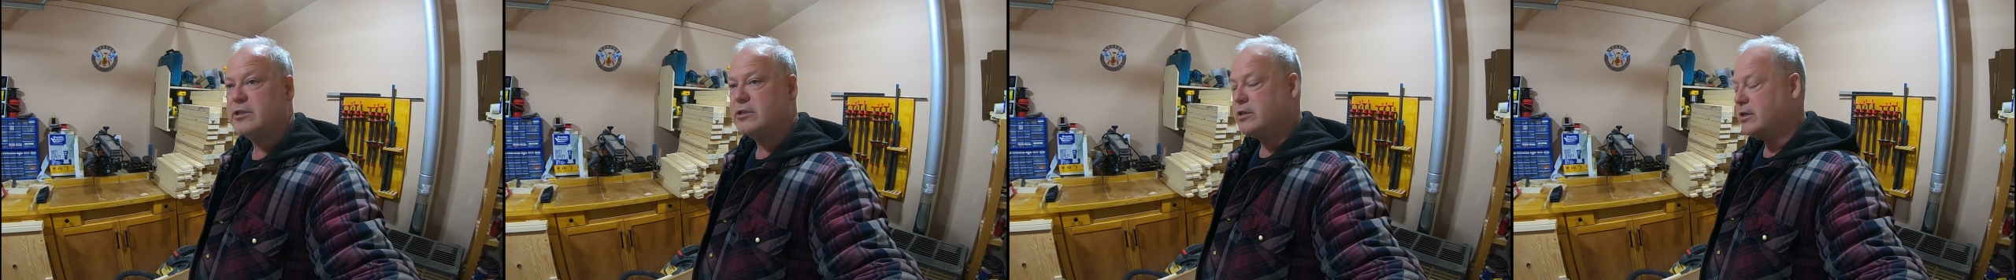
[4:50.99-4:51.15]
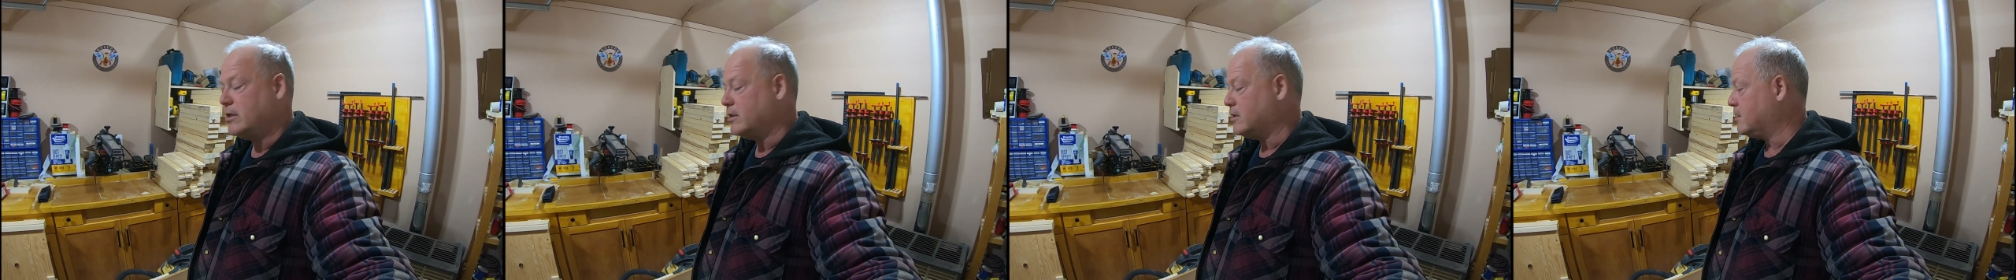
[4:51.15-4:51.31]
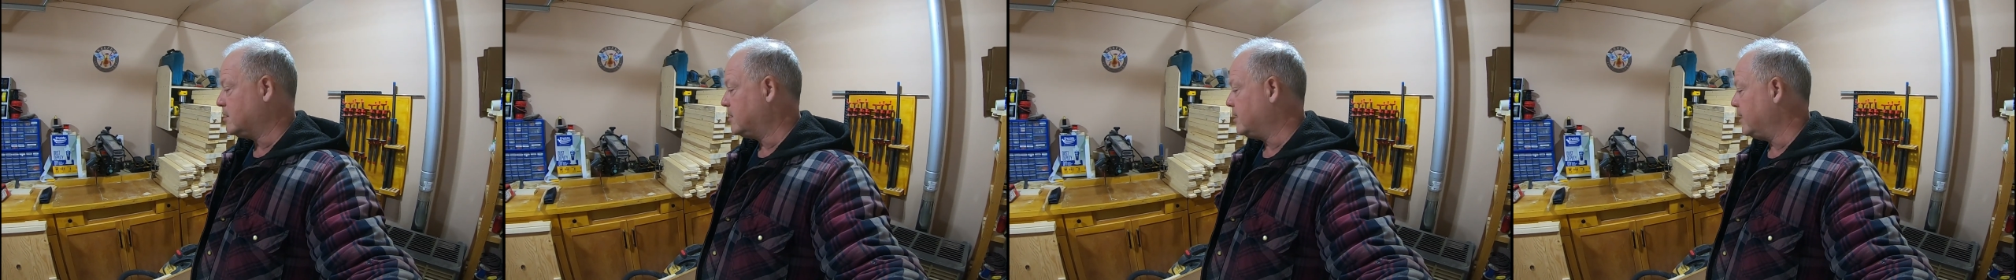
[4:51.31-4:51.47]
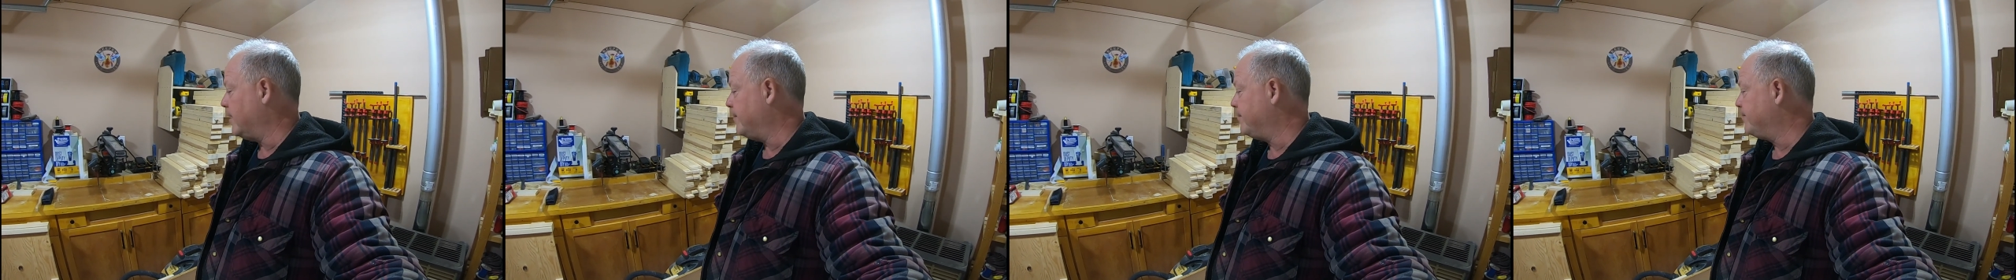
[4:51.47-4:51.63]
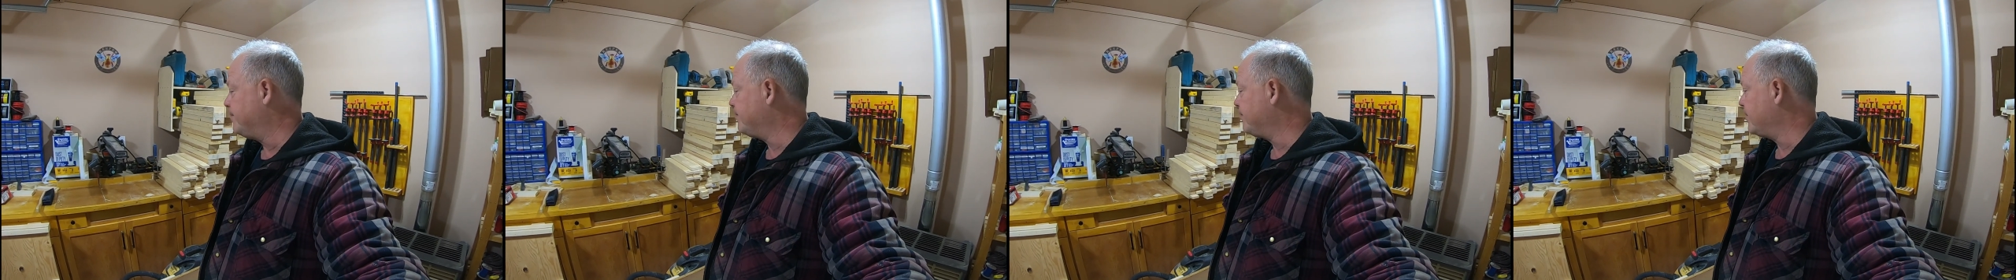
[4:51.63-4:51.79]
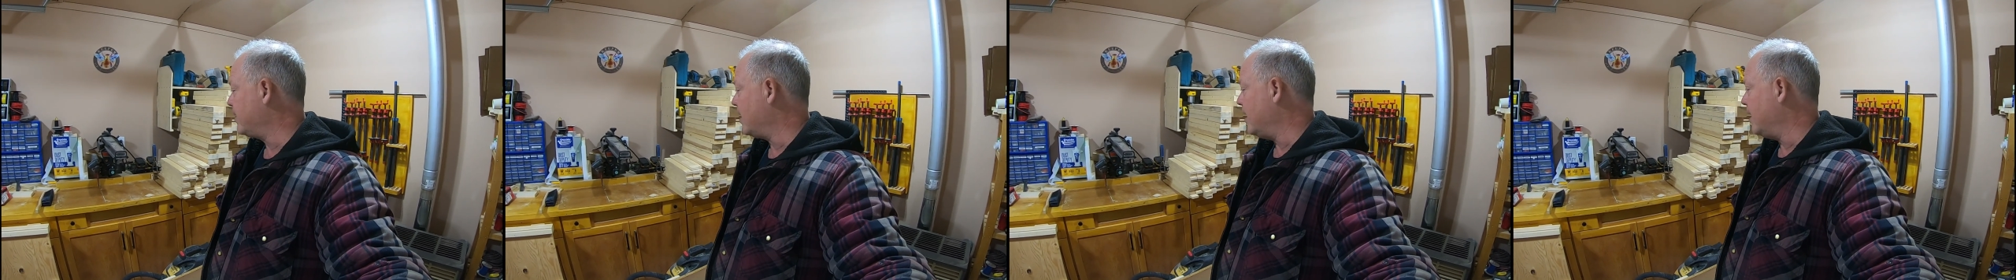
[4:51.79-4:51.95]
just
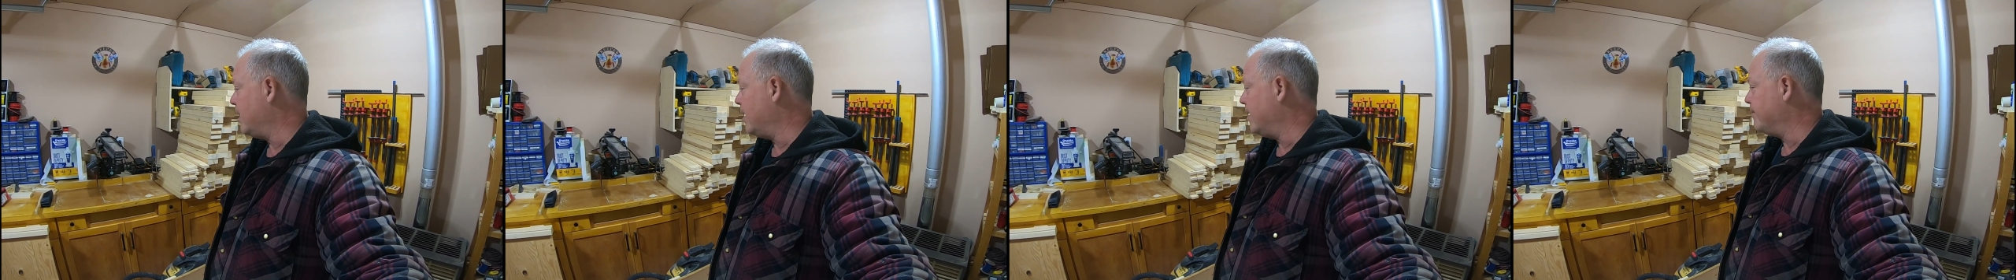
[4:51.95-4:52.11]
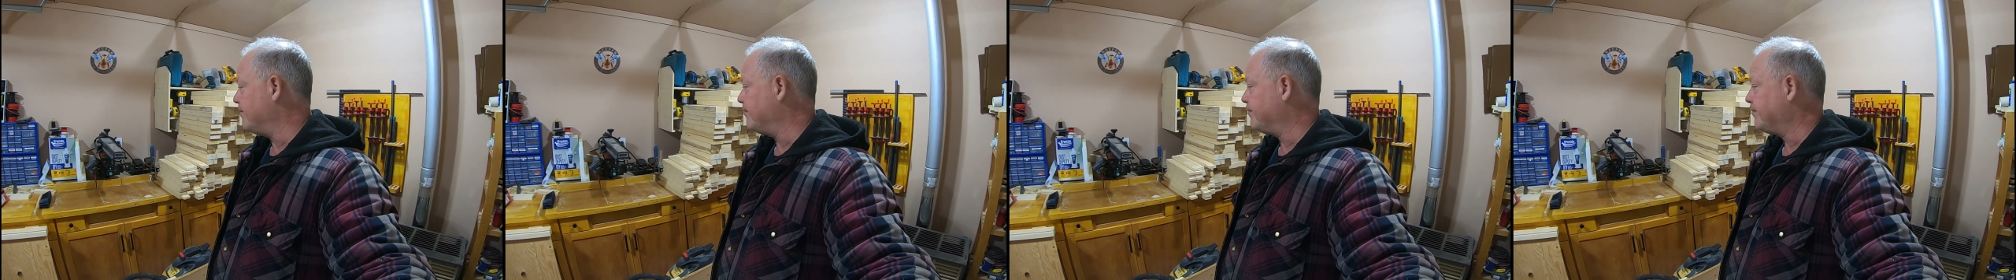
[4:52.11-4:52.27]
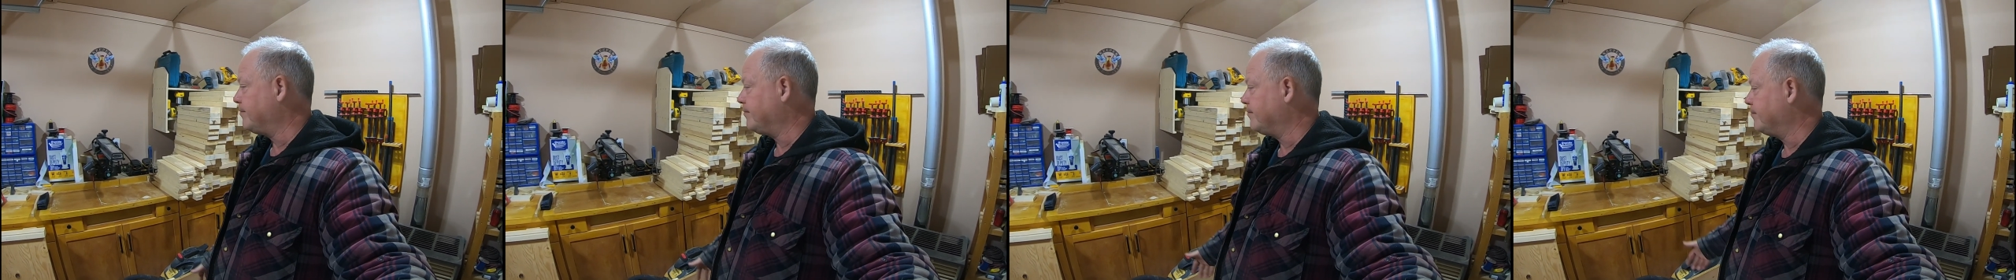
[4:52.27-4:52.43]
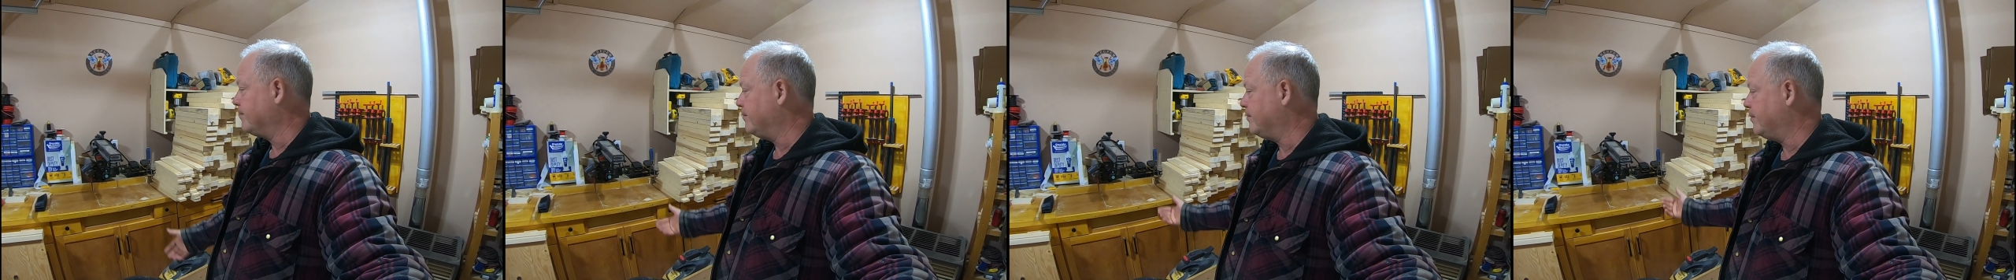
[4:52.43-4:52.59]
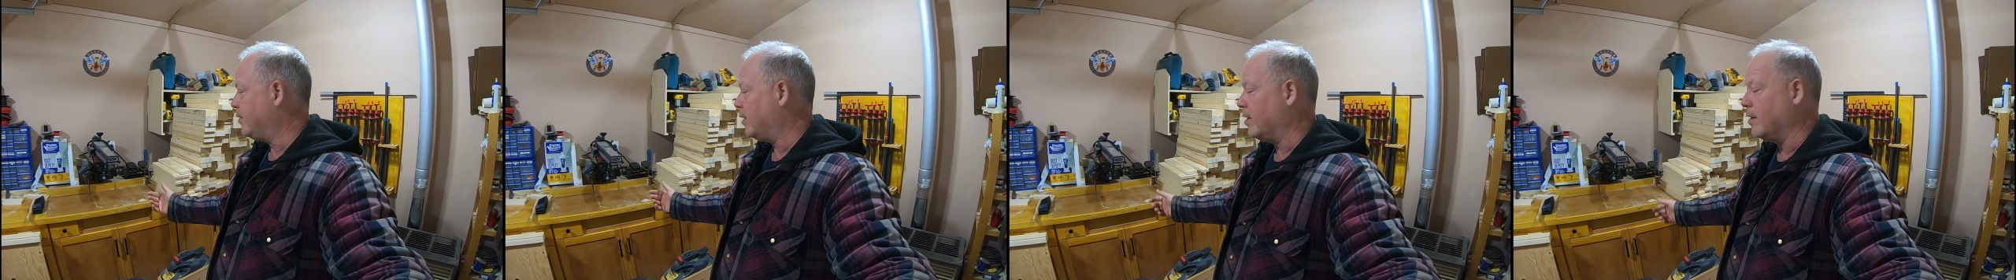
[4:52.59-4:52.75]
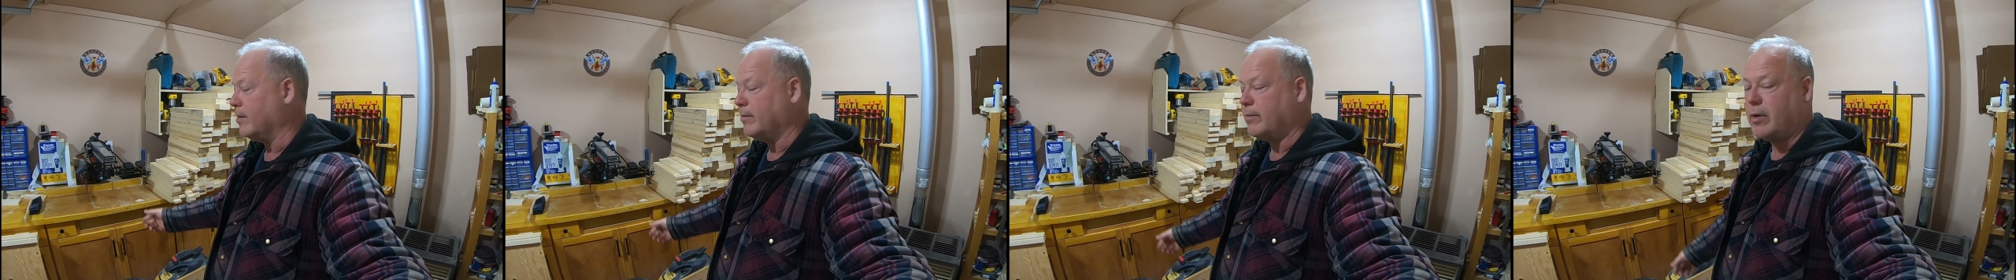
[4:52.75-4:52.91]

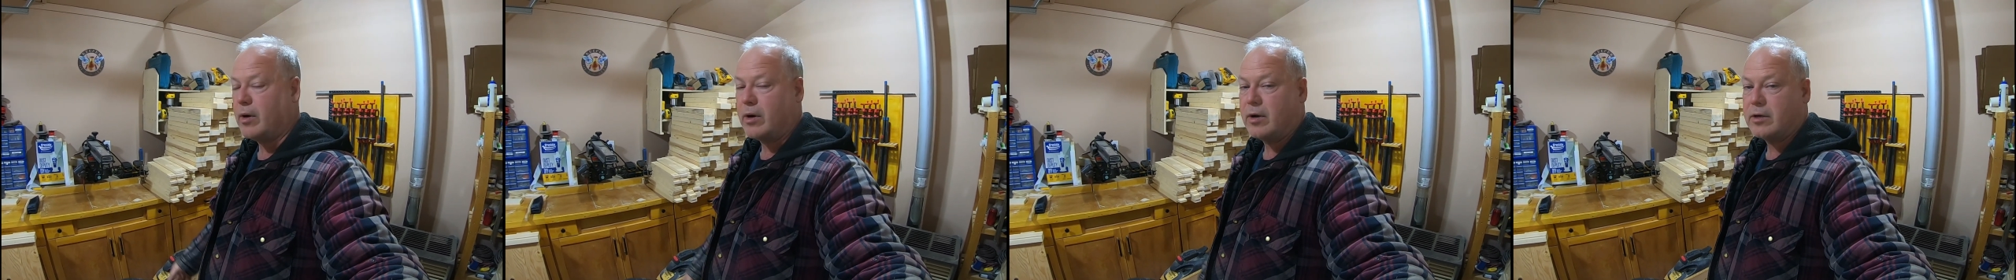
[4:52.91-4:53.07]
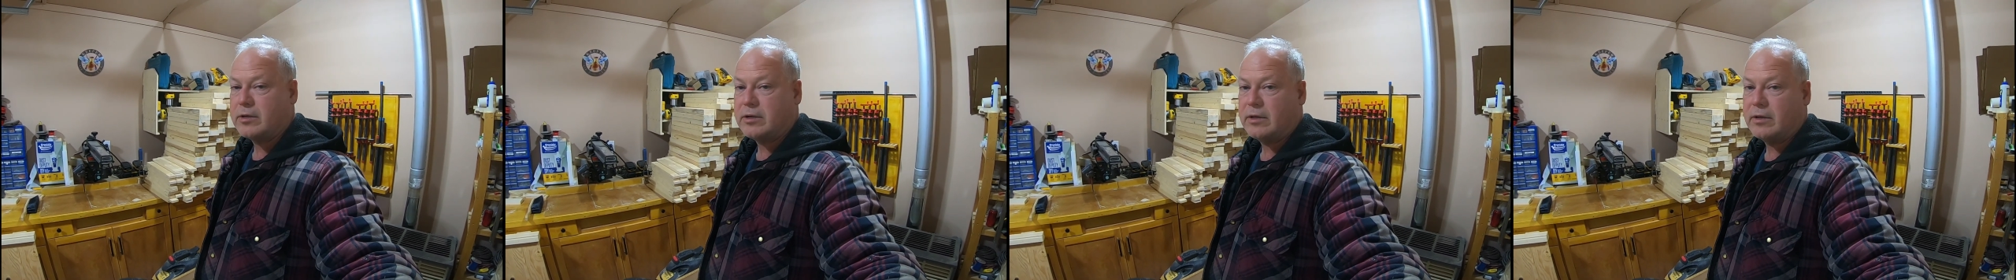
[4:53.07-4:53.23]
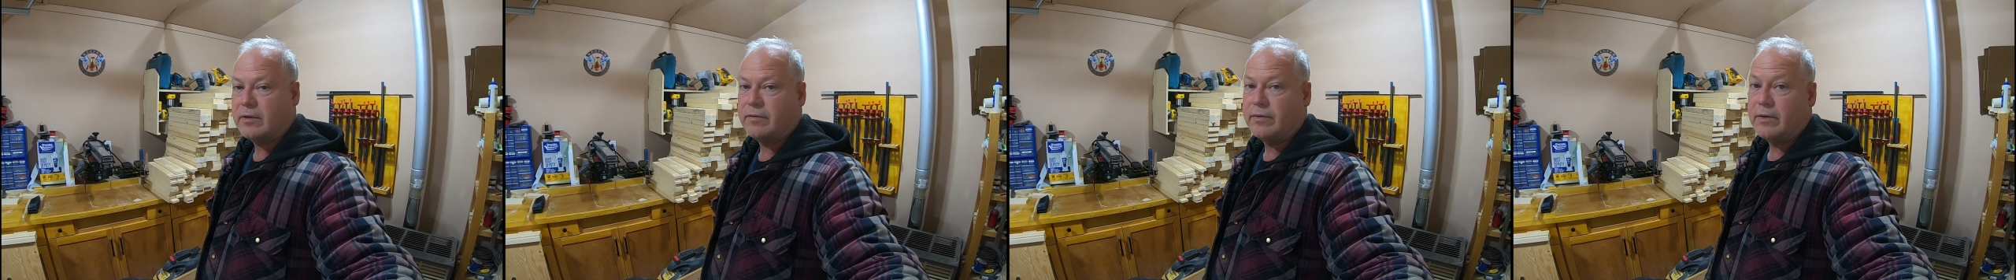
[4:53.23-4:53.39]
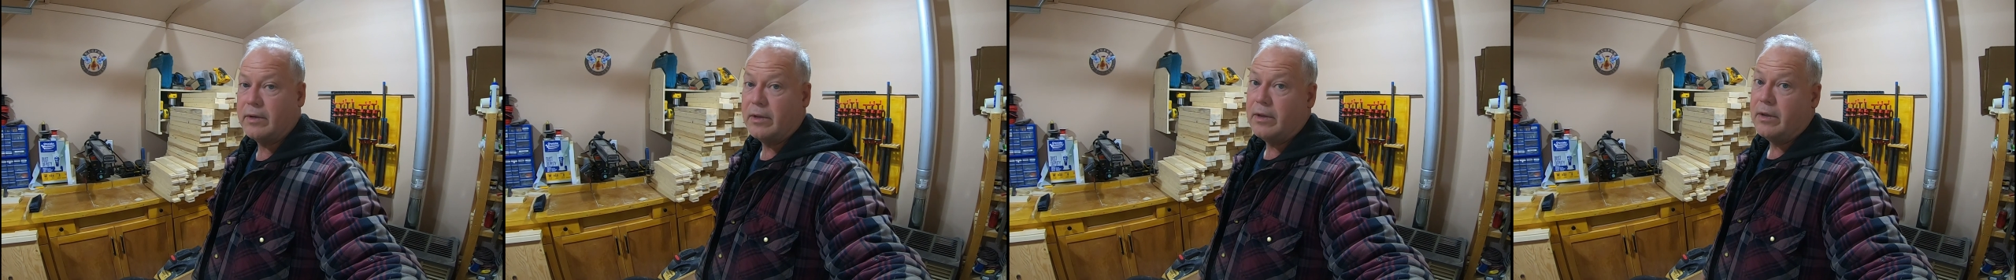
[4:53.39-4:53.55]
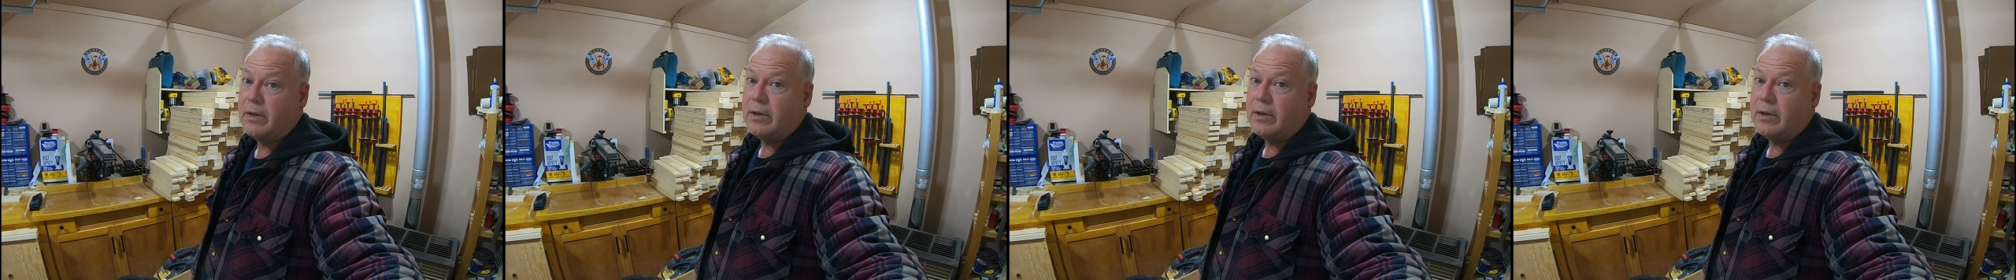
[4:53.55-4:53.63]
part and parcel of